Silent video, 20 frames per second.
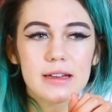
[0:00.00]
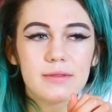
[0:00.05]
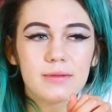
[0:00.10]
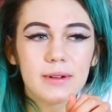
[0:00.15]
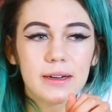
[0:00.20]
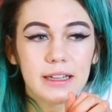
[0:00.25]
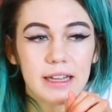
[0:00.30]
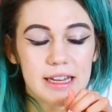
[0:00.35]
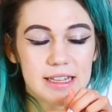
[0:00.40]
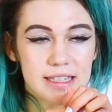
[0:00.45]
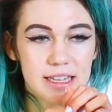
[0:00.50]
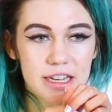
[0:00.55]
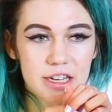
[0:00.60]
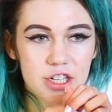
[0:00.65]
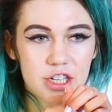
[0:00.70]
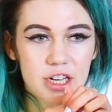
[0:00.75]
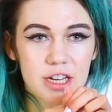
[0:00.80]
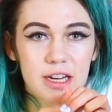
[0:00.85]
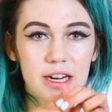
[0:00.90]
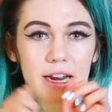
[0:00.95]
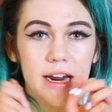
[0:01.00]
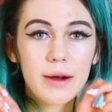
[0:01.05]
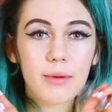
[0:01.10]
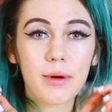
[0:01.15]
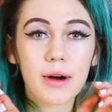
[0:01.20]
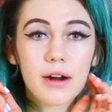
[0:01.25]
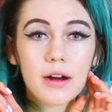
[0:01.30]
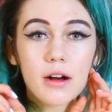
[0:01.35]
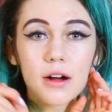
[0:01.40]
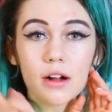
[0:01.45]
a realization and I
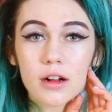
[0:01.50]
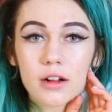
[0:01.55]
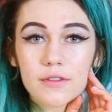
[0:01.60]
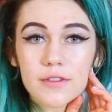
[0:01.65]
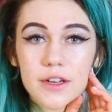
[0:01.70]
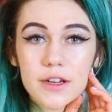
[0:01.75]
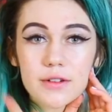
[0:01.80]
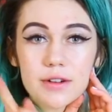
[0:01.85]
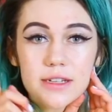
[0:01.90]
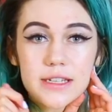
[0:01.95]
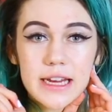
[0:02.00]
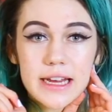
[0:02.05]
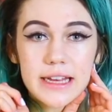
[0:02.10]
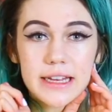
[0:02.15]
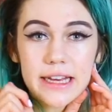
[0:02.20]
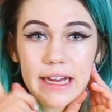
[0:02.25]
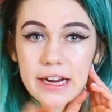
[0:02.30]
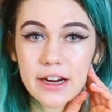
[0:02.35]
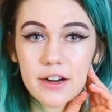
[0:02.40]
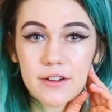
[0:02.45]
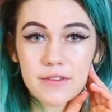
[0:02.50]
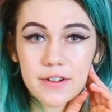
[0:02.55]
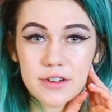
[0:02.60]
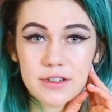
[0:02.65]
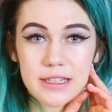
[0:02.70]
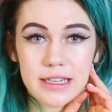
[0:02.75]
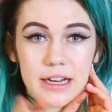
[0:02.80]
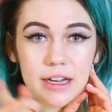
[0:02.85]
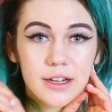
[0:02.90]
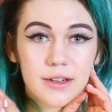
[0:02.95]
want all of you to take care of
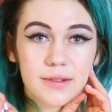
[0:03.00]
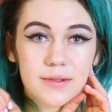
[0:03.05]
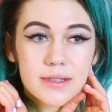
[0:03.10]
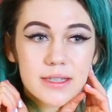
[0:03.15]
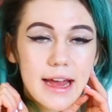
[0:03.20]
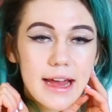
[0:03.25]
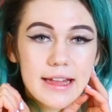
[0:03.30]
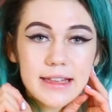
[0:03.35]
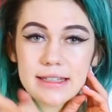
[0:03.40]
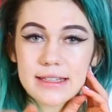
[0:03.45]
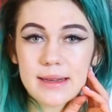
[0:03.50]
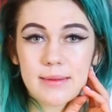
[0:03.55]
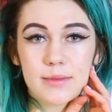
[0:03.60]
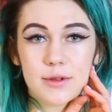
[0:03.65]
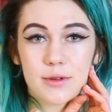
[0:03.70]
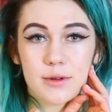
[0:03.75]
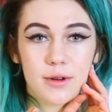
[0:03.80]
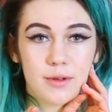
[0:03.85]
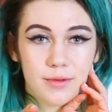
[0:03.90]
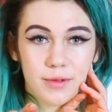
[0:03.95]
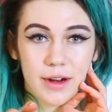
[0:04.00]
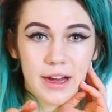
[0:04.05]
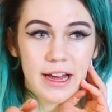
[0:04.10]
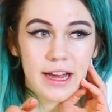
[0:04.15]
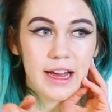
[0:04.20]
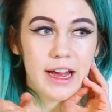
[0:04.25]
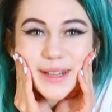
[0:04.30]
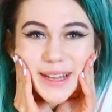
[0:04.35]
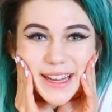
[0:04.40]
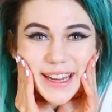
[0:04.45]
yourselves in some sort of
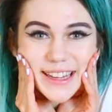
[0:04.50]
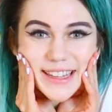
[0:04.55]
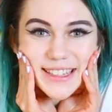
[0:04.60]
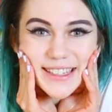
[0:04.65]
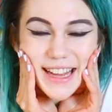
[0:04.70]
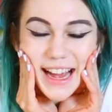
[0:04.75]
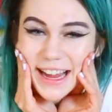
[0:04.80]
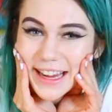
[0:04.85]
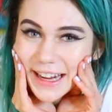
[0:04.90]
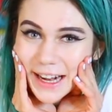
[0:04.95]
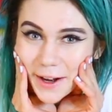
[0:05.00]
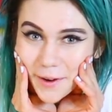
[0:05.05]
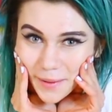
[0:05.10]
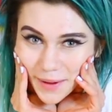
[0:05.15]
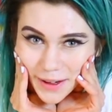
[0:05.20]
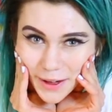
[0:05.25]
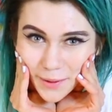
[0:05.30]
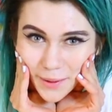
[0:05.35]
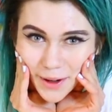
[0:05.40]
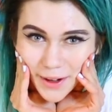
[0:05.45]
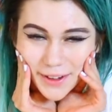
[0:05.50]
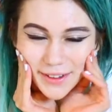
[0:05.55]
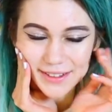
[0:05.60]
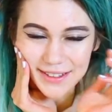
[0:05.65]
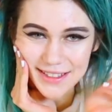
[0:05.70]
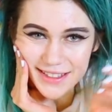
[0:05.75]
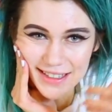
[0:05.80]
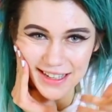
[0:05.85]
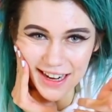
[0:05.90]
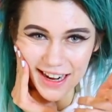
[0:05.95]
way. Please, I care about you all.
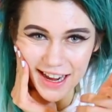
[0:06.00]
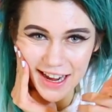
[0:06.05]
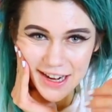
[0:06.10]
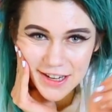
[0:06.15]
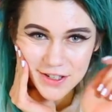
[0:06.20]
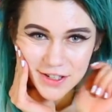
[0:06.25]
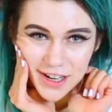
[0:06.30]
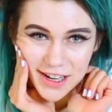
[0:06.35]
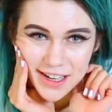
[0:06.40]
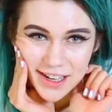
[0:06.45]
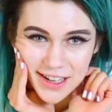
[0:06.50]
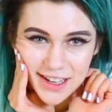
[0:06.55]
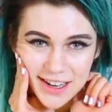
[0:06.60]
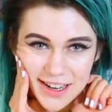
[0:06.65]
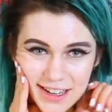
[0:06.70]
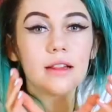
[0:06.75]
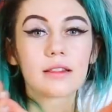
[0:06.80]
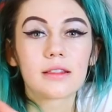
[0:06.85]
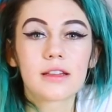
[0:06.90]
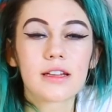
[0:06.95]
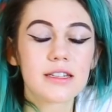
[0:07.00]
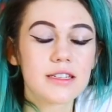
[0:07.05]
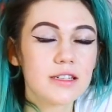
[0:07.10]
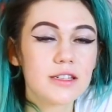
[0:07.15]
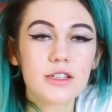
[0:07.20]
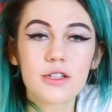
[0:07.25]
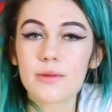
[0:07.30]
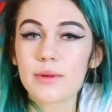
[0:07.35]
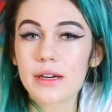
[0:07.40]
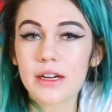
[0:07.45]
Stay hydrated,
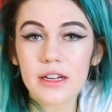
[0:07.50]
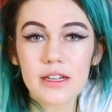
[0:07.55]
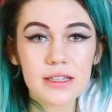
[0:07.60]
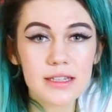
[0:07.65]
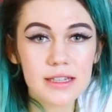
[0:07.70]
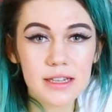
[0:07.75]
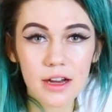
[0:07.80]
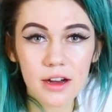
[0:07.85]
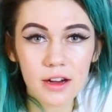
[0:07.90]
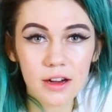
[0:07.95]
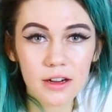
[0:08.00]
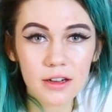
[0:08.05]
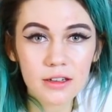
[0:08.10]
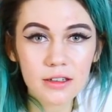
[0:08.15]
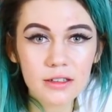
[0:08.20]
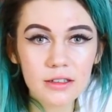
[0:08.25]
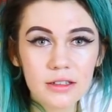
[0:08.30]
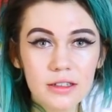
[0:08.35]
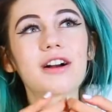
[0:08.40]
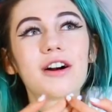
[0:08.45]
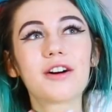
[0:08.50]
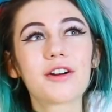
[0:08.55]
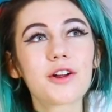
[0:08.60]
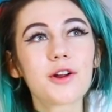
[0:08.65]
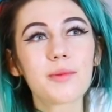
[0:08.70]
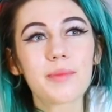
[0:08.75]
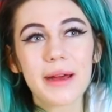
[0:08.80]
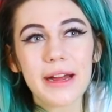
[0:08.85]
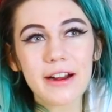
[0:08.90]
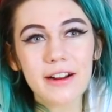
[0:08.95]
listen to a good song, call
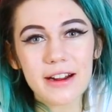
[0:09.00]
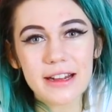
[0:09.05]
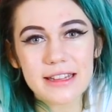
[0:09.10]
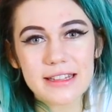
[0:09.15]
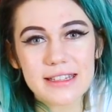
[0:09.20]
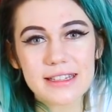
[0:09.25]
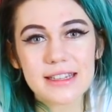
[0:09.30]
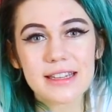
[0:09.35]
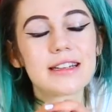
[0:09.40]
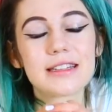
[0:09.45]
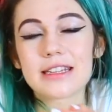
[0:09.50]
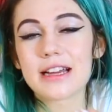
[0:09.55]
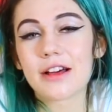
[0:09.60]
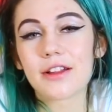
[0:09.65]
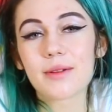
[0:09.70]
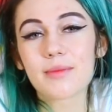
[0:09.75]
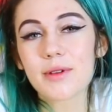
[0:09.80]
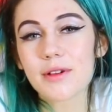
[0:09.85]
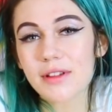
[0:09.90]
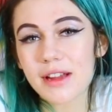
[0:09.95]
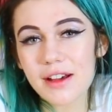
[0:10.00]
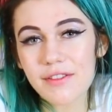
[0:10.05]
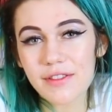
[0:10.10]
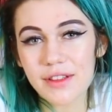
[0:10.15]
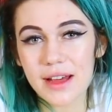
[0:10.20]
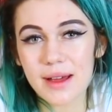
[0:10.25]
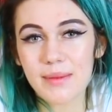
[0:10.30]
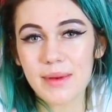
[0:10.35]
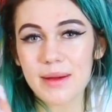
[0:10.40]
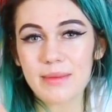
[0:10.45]
your parents, tell them you love
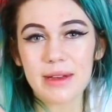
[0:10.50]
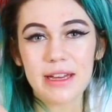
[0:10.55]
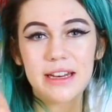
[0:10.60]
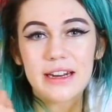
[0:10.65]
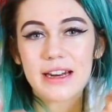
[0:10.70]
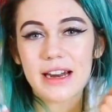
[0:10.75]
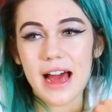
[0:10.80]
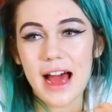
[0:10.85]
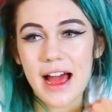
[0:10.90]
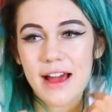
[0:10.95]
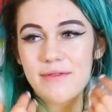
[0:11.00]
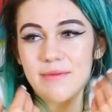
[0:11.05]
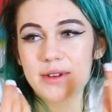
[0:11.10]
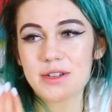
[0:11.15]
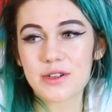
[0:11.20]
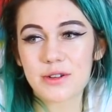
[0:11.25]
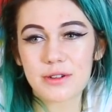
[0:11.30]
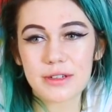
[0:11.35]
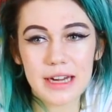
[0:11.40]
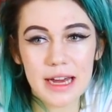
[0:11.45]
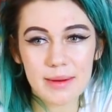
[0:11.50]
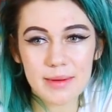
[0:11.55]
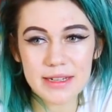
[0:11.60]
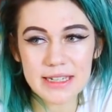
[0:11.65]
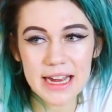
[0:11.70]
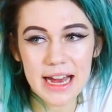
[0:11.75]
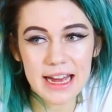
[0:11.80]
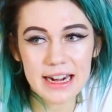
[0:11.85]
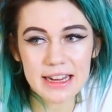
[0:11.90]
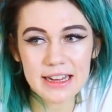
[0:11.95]
them. I mean, I've been told I'm a
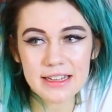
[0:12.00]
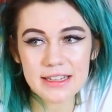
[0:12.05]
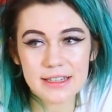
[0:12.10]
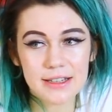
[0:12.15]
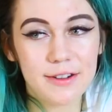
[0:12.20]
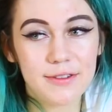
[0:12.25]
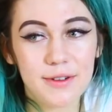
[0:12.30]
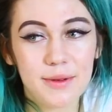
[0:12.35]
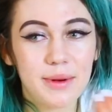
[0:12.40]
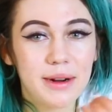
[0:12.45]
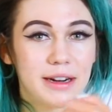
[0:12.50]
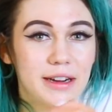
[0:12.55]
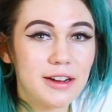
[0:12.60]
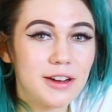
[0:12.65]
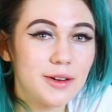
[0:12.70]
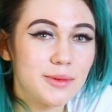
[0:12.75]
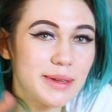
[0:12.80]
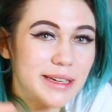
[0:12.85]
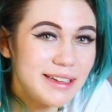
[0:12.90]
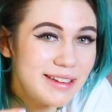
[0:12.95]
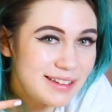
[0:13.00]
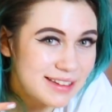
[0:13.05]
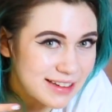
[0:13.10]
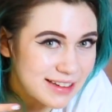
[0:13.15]
daddy, so if you wanna call me,